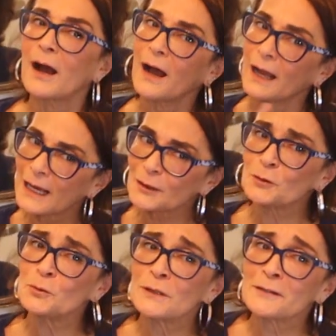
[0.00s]
I got
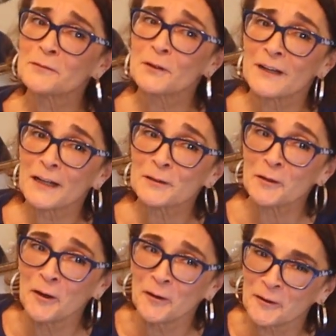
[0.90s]
a new ear for the
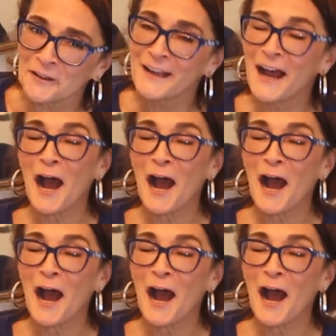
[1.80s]
reggaeton.